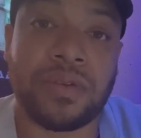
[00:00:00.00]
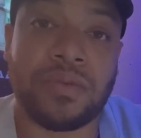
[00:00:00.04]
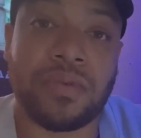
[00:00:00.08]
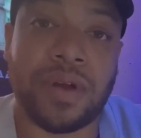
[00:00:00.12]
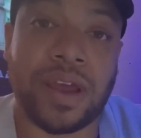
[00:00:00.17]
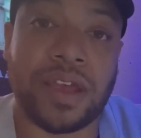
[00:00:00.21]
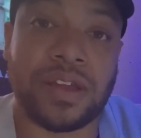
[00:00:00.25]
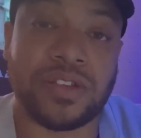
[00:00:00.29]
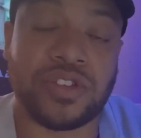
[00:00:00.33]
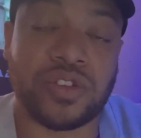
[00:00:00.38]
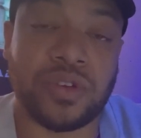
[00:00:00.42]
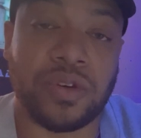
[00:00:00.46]

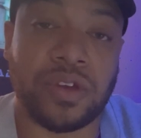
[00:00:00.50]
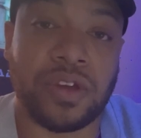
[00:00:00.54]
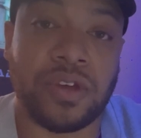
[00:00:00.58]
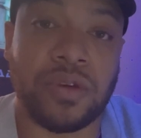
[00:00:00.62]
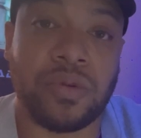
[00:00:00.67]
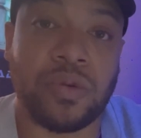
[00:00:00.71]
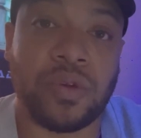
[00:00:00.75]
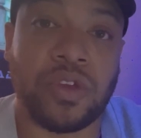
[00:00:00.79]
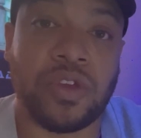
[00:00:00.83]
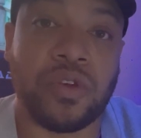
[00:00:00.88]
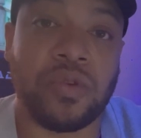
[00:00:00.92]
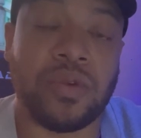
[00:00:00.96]
Right? And so
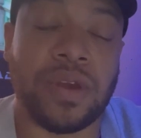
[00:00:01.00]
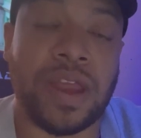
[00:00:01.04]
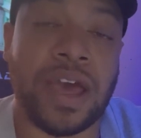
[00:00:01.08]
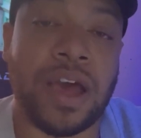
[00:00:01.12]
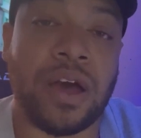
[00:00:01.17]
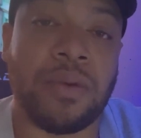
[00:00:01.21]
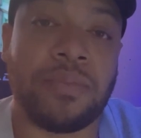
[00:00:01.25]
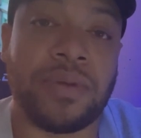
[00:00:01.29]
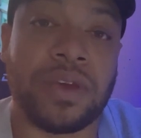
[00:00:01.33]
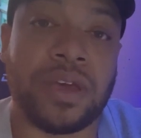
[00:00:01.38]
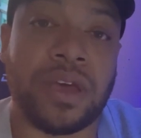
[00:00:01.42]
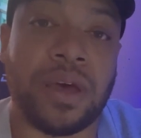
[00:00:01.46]
you
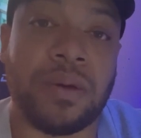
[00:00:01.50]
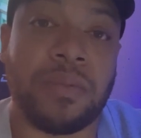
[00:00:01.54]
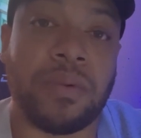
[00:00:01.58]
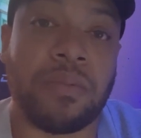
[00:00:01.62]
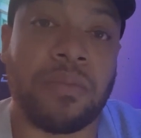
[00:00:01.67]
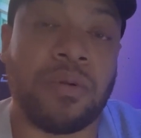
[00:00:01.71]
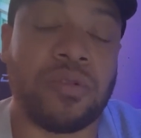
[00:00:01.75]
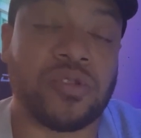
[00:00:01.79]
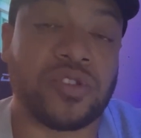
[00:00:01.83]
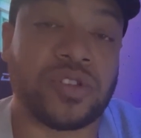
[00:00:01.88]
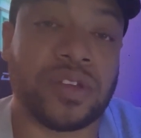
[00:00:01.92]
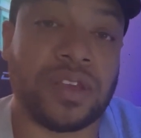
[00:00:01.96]
now become
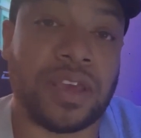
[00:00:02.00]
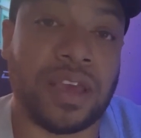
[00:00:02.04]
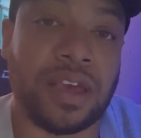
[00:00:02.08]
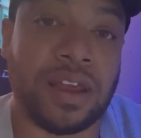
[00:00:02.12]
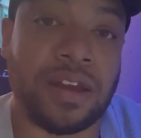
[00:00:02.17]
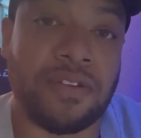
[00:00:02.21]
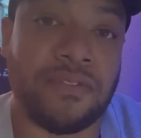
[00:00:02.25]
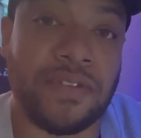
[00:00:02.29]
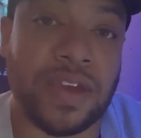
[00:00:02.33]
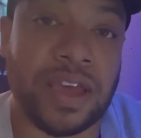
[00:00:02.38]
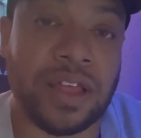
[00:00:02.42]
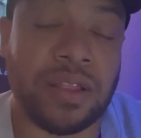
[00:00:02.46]
emotionally
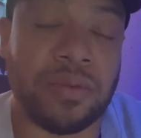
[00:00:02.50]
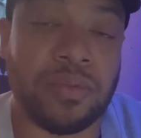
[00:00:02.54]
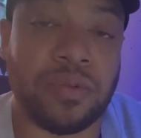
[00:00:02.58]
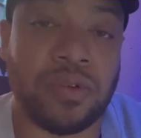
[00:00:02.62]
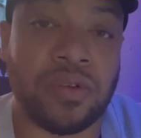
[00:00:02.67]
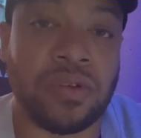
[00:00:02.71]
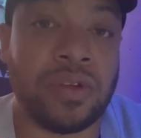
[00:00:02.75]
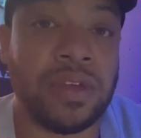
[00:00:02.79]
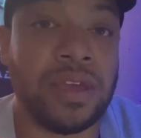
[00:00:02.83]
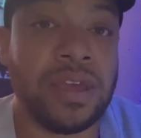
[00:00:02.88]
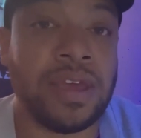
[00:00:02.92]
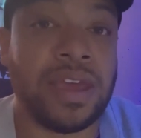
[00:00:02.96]

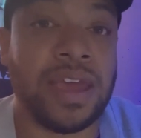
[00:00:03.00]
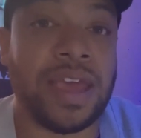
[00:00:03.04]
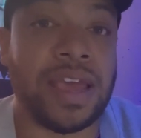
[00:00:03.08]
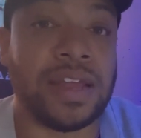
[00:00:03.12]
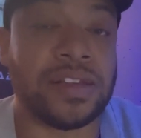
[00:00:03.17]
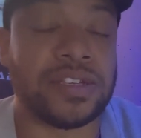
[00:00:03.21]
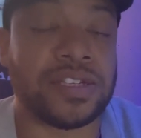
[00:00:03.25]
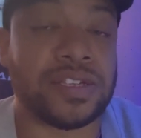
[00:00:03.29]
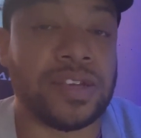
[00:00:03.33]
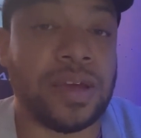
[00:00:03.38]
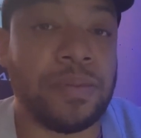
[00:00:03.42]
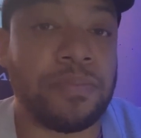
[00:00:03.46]
unavailable.
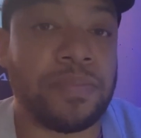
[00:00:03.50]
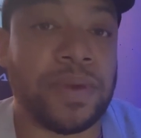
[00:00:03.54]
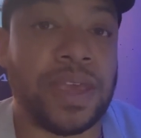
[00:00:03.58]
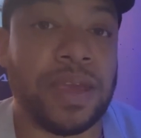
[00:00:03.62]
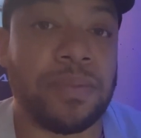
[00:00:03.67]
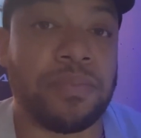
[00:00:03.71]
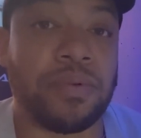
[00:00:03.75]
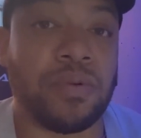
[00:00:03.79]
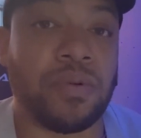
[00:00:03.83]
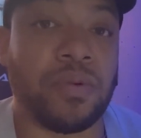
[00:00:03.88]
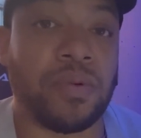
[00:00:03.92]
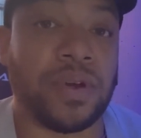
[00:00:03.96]
And some
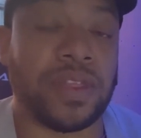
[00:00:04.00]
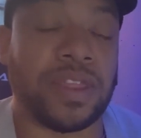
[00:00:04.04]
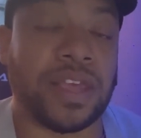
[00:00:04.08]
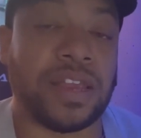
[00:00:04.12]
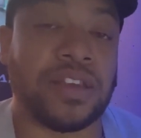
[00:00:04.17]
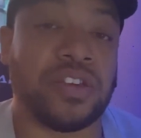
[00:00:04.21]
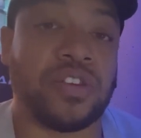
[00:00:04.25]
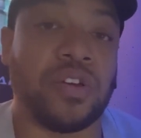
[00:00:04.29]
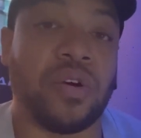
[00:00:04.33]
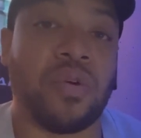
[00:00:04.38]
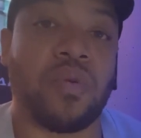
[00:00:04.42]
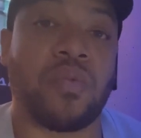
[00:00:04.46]
people, when they
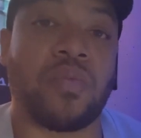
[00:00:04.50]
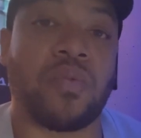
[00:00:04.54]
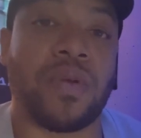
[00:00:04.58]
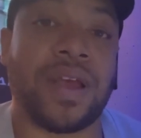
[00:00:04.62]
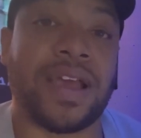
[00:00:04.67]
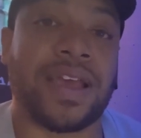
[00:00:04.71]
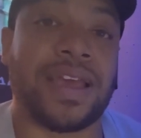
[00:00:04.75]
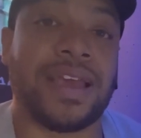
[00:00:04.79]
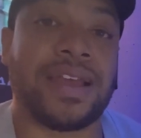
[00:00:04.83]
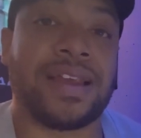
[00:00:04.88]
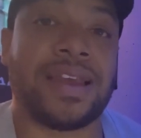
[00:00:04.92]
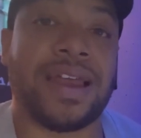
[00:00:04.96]
don't
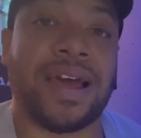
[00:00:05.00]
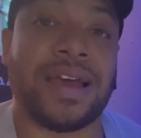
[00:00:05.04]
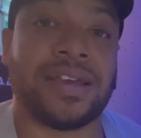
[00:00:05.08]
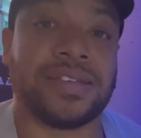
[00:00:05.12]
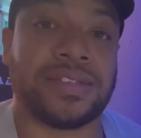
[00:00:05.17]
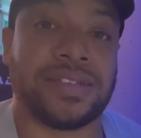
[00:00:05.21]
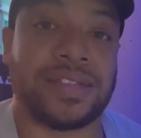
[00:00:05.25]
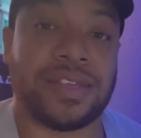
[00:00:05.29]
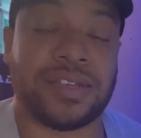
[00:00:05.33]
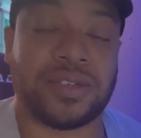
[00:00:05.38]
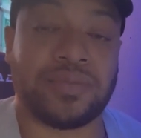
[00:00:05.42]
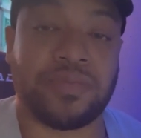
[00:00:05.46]

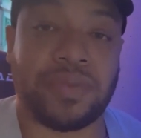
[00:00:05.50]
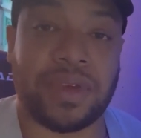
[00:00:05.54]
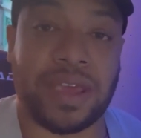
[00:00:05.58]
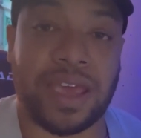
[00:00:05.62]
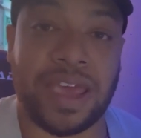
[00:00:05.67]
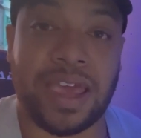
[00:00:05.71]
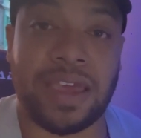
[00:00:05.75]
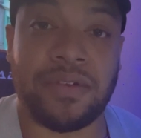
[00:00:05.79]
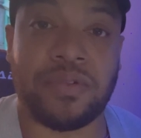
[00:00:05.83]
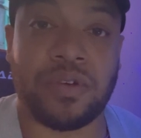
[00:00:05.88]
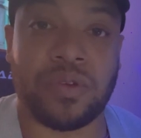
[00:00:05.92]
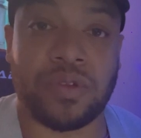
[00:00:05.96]
recognize this
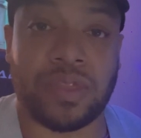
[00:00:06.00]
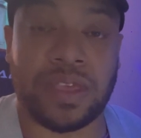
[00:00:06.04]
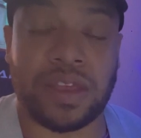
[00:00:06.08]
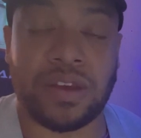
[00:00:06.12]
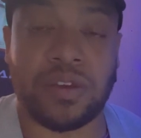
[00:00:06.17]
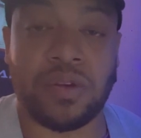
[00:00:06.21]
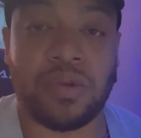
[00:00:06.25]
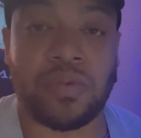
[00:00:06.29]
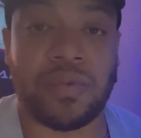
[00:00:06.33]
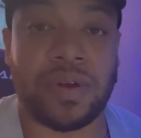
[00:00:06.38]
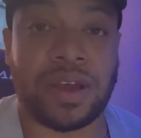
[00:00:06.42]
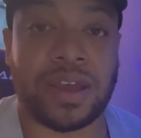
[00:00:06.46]
behavior, they
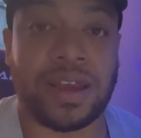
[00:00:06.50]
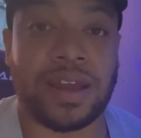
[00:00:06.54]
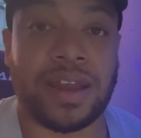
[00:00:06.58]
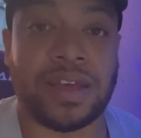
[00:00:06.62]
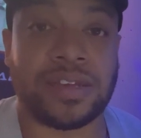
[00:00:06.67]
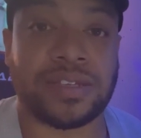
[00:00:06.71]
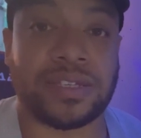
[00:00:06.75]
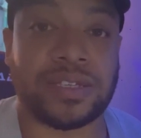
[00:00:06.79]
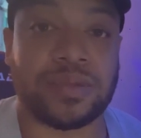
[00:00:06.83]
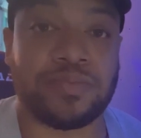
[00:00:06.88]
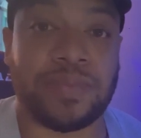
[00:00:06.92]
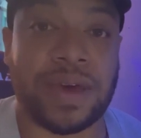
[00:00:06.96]
don't
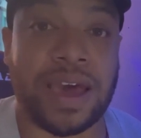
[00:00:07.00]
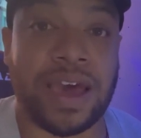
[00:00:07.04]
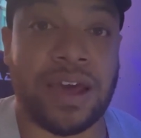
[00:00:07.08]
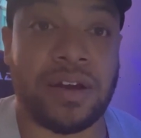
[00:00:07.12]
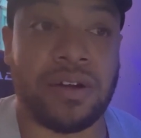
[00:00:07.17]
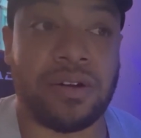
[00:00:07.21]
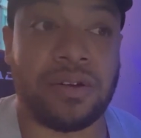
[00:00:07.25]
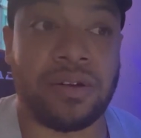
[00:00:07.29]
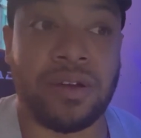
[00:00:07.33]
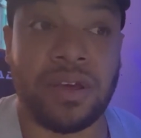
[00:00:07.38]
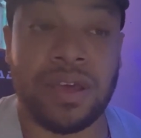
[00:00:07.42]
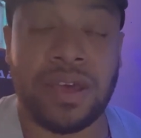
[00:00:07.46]
recognize this
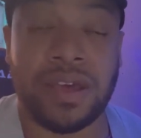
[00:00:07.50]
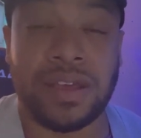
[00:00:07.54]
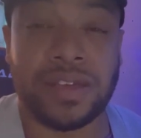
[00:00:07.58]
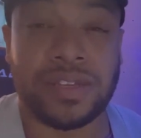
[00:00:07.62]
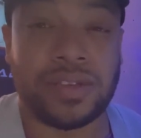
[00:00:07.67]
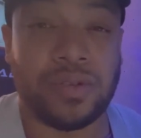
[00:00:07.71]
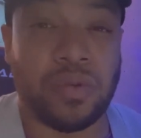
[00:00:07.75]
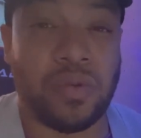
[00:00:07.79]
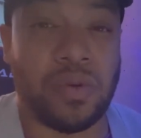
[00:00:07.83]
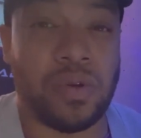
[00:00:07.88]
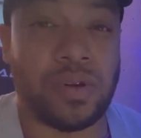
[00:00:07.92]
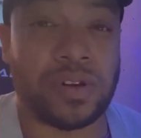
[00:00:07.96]
pattern,
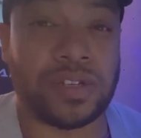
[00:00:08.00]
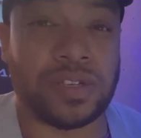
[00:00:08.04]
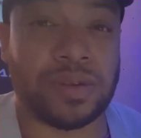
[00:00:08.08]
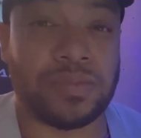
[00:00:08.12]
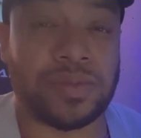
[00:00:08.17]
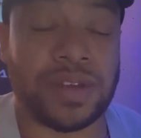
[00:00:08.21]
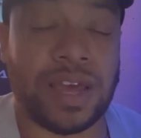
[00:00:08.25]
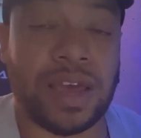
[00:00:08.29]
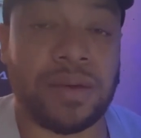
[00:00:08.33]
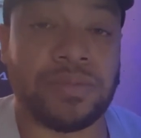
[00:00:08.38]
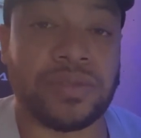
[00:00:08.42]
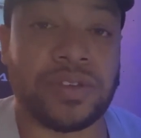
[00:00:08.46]
or
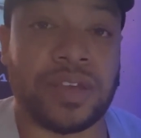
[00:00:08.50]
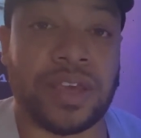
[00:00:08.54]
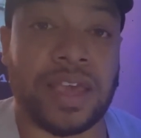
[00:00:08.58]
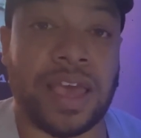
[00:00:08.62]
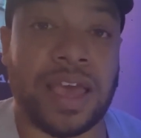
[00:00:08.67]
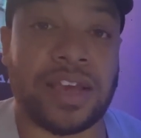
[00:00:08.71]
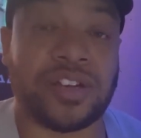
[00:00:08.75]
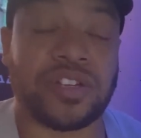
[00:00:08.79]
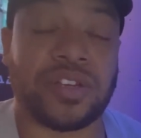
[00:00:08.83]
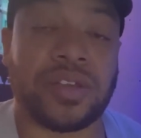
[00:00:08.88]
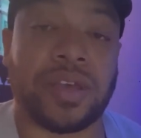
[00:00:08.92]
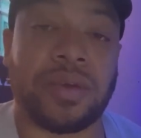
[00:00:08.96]
sometimes they
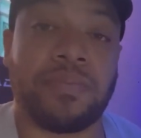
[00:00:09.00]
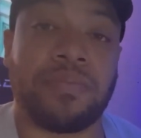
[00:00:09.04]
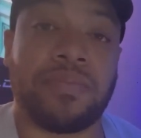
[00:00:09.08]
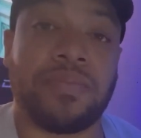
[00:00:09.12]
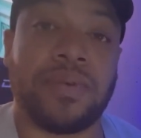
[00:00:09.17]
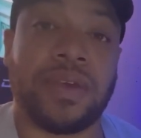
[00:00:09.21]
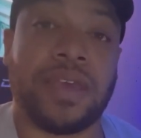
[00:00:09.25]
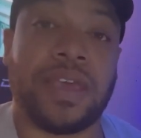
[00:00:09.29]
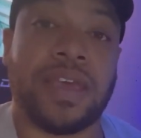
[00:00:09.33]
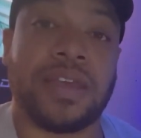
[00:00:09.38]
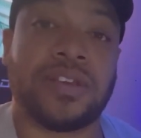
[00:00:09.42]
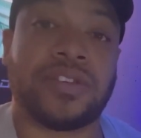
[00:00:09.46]
actually
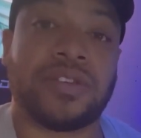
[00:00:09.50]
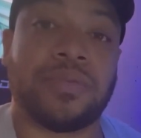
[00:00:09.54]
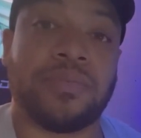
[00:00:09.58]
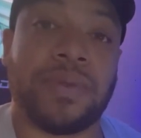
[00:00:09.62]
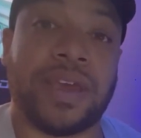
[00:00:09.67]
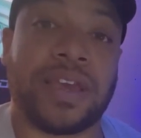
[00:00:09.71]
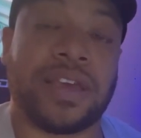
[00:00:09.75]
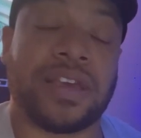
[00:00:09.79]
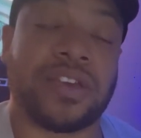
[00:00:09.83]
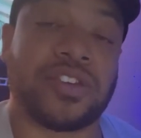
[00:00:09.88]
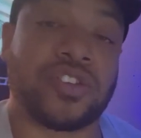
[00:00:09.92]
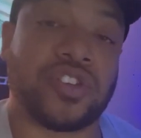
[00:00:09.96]
begin to
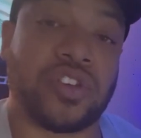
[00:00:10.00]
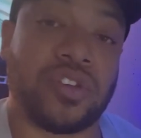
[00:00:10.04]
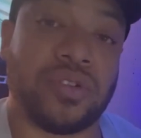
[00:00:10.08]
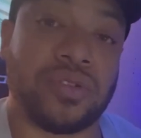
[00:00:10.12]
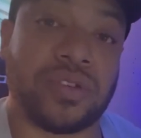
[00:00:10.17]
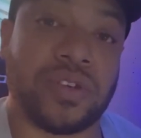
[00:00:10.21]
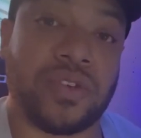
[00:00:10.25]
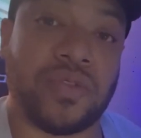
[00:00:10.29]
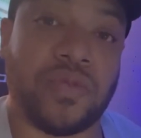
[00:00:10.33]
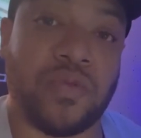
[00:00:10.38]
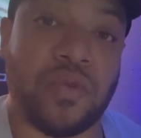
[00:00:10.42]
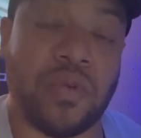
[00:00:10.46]
make
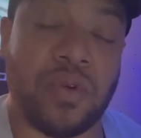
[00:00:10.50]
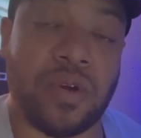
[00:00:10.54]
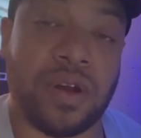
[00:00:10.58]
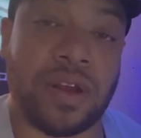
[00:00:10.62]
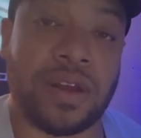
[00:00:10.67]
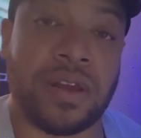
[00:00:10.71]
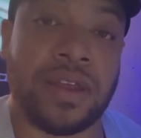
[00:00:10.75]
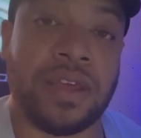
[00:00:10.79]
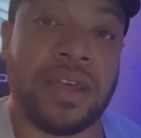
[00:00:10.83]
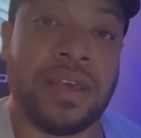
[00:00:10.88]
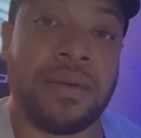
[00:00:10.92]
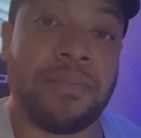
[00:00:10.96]
excuses for
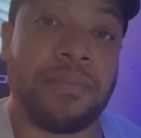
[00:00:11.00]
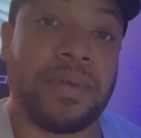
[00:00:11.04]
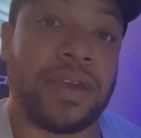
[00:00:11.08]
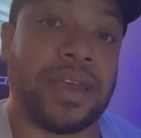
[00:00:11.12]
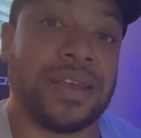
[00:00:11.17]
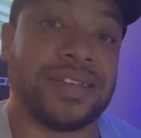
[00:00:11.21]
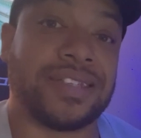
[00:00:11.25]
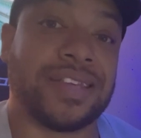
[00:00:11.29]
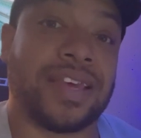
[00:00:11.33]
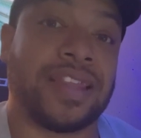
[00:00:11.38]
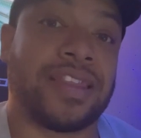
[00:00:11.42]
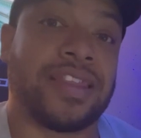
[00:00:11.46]
it
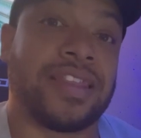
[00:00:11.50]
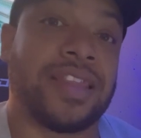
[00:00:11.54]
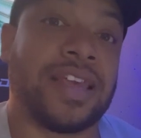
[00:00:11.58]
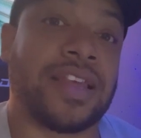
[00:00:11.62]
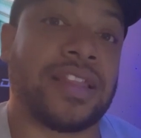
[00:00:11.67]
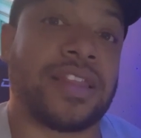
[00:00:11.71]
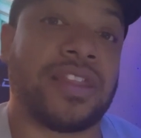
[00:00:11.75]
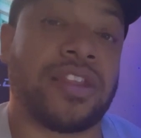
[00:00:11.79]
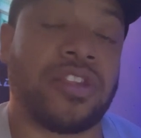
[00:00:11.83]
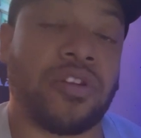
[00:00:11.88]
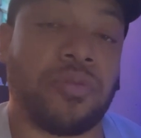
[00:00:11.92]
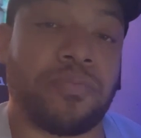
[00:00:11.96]
because they
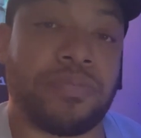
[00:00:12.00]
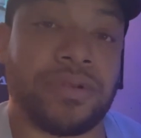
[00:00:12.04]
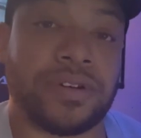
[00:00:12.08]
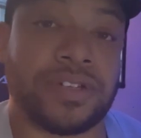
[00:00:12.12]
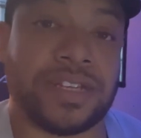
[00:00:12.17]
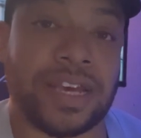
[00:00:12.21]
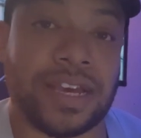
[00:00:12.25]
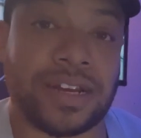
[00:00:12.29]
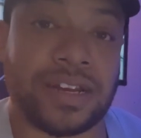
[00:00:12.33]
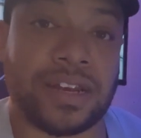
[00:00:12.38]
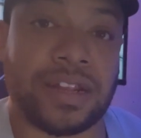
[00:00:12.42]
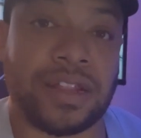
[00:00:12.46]
think that they're
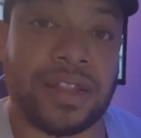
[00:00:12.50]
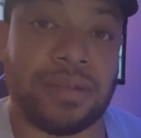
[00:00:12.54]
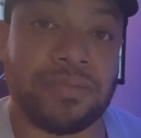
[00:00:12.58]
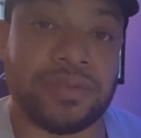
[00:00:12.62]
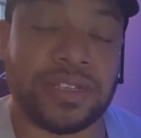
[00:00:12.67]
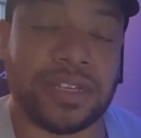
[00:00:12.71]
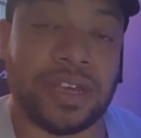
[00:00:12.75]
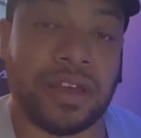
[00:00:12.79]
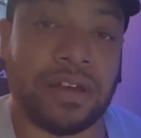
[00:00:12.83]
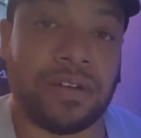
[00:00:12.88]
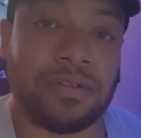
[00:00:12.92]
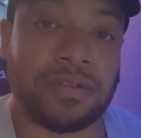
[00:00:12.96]
protecting
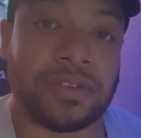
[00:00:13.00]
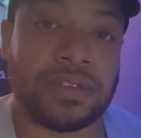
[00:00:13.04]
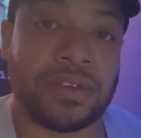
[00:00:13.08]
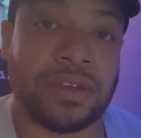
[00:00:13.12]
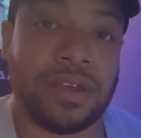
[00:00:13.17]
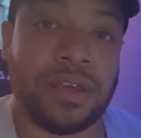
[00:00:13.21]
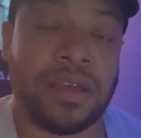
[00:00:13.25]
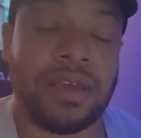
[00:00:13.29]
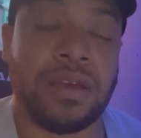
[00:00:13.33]
themselves.